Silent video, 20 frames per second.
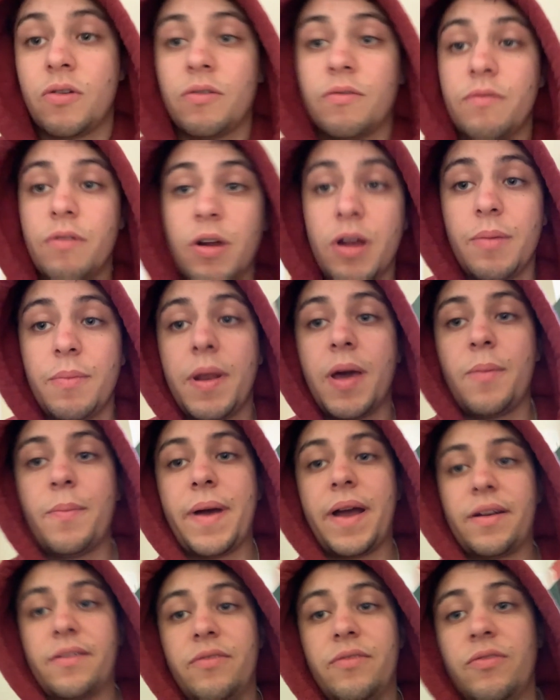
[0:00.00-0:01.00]
Right, I'm now
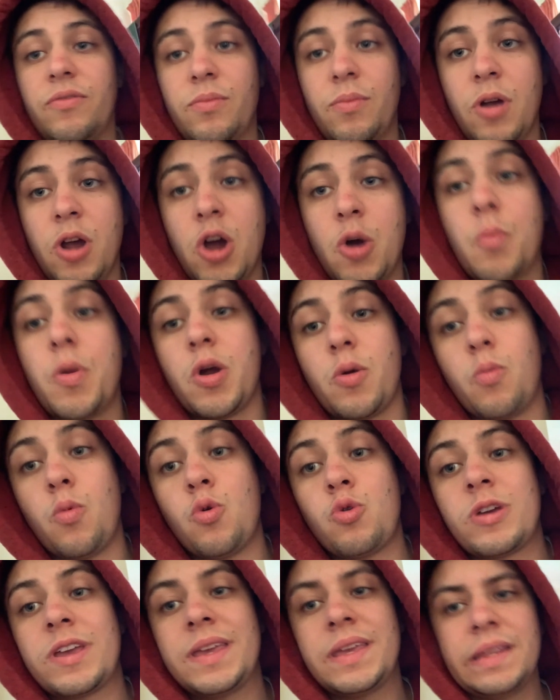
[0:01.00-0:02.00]
back from my
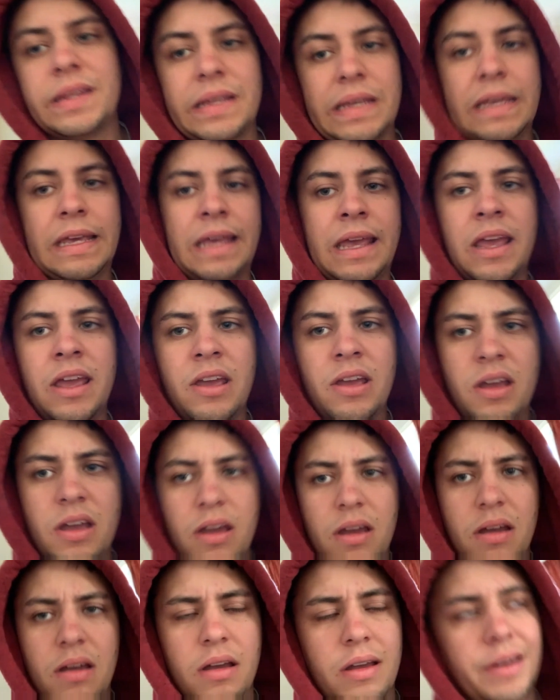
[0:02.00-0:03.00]
walkie.
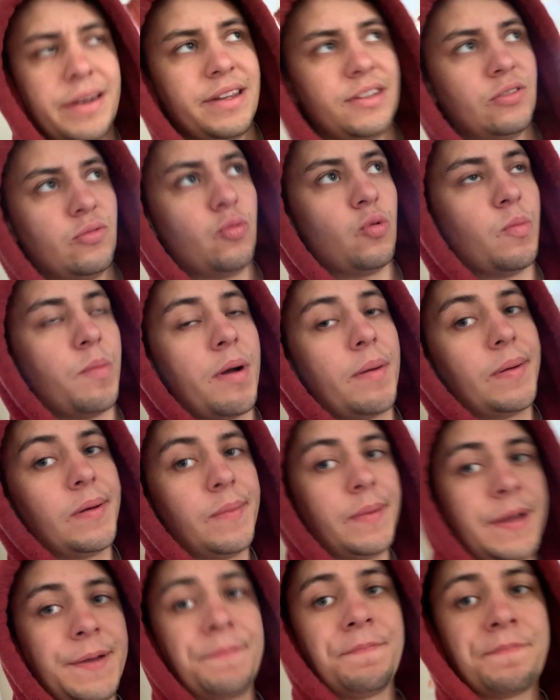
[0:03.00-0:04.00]
Uh, I need to warm up a
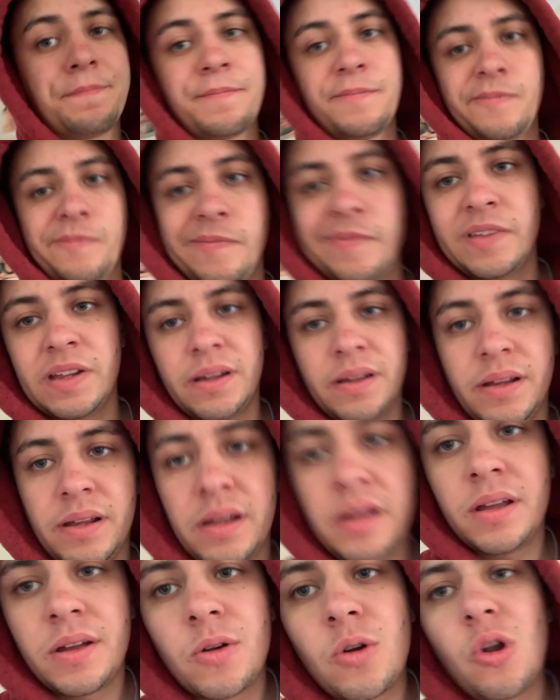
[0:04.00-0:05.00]
bit.
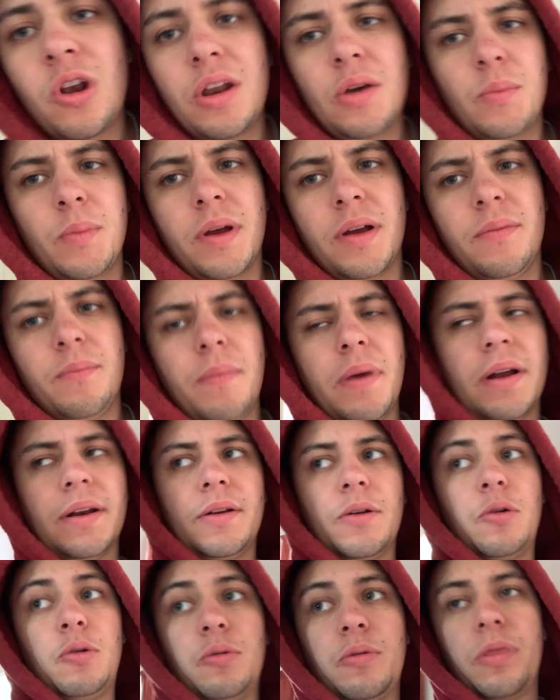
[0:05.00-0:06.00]
Got a little bit of mud
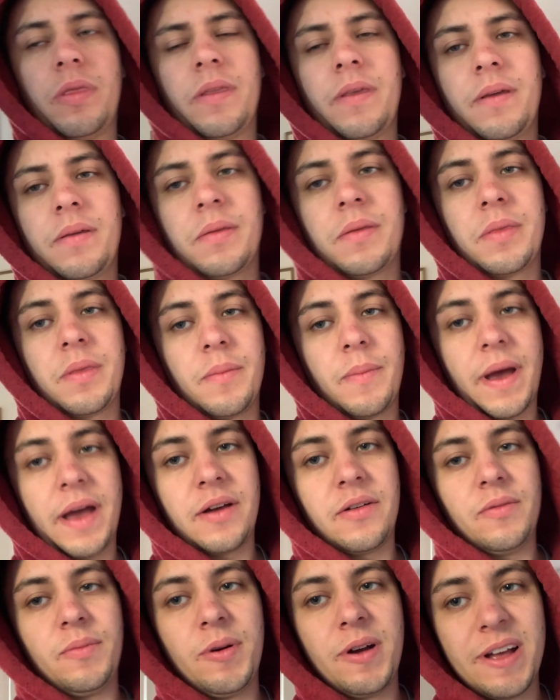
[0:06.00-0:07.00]
on
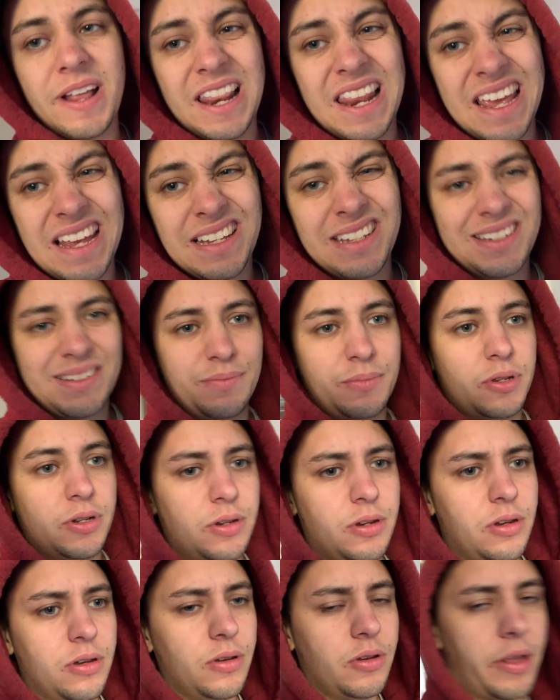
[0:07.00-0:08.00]
cracks, but
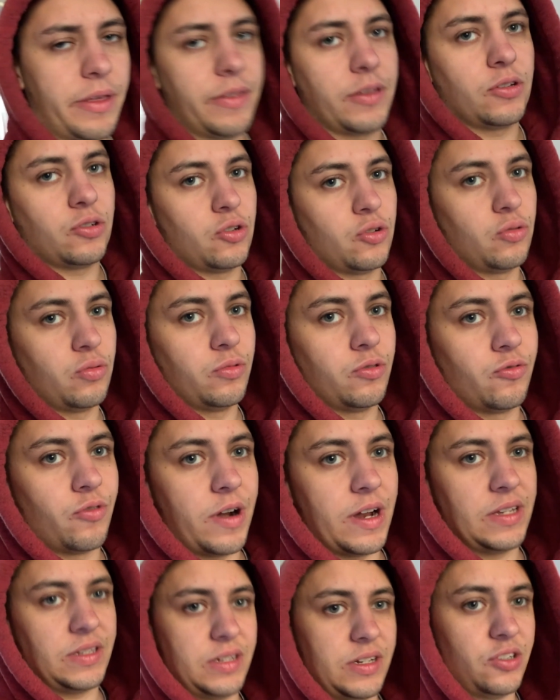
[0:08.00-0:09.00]
nothing too
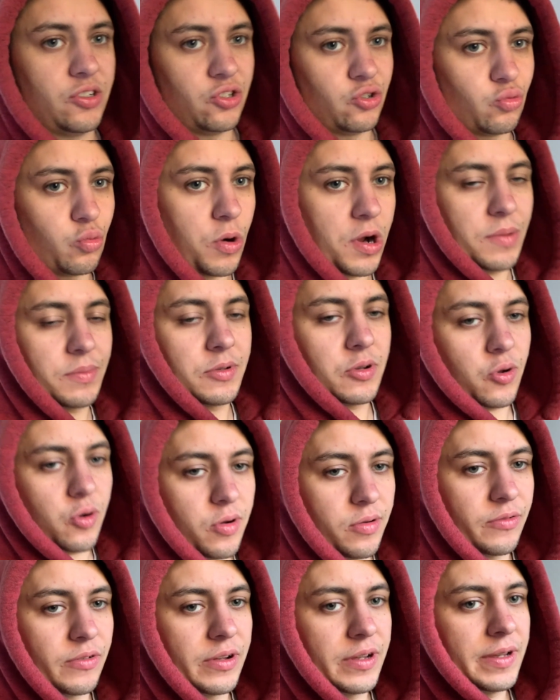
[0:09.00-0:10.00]
drastic, just wiped it
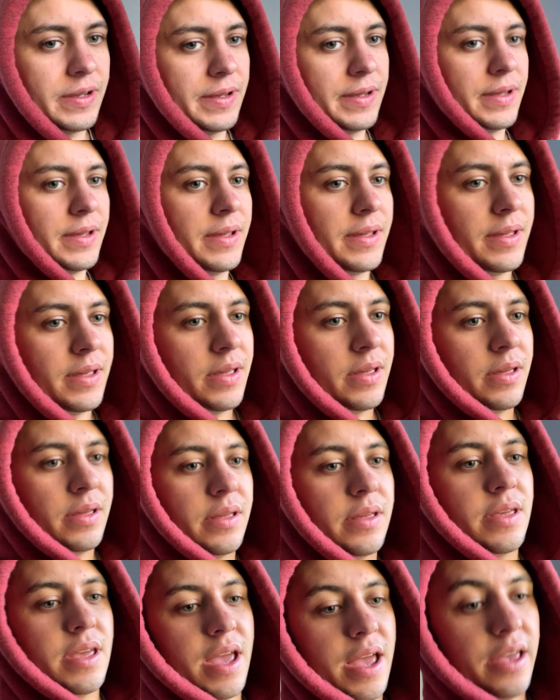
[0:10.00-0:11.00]
off.
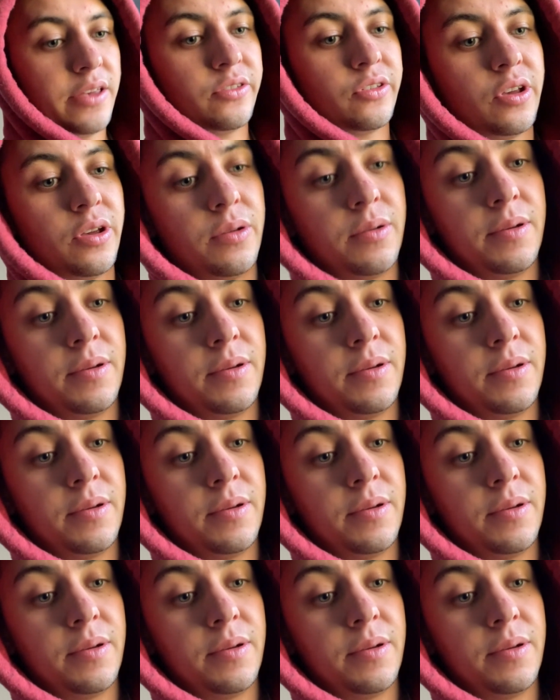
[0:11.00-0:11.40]
Yeah, so